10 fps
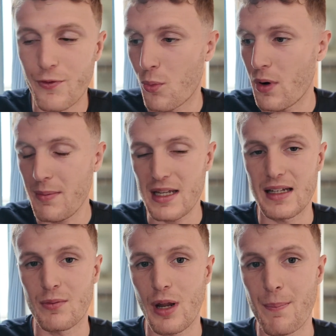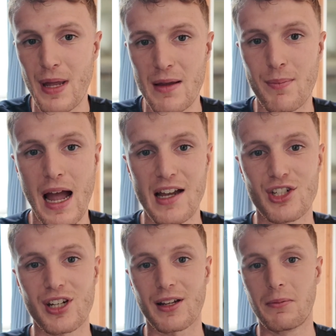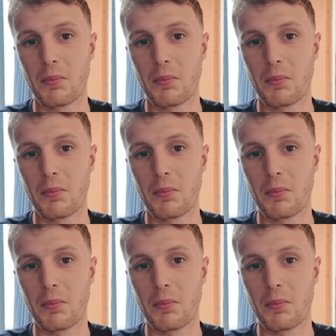women in pink packaging,